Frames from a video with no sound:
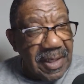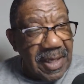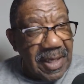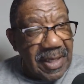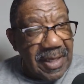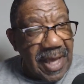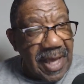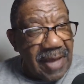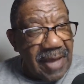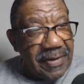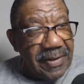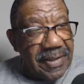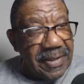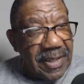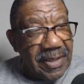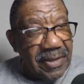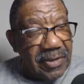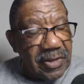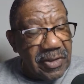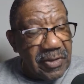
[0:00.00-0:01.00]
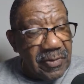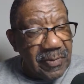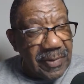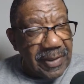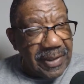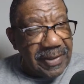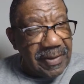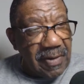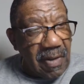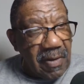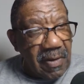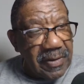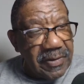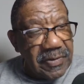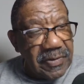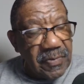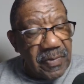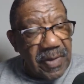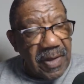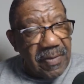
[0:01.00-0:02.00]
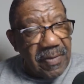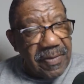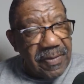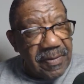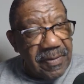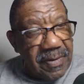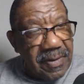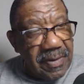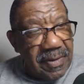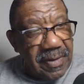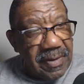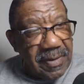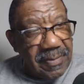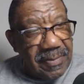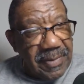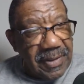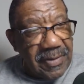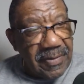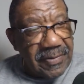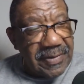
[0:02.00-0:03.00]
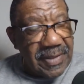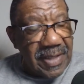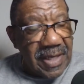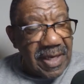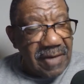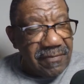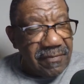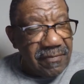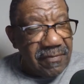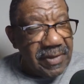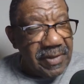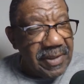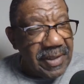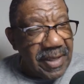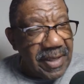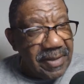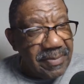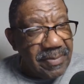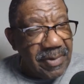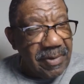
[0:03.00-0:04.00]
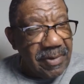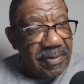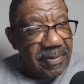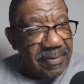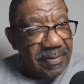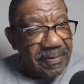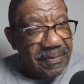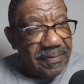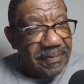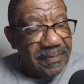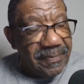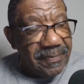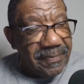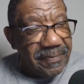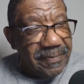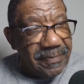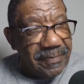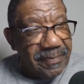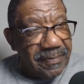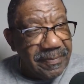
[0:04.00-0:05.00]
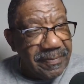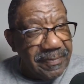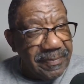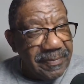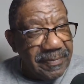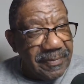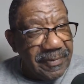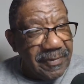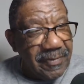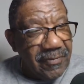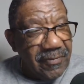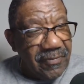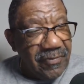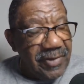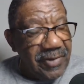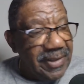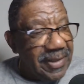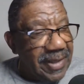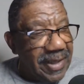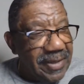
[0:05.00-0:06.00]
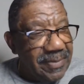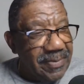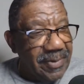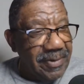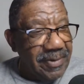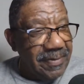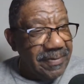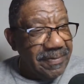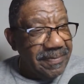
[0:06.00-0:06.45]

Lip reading: And how did they accumulate all this wealth? Because they had free labor. Free labor.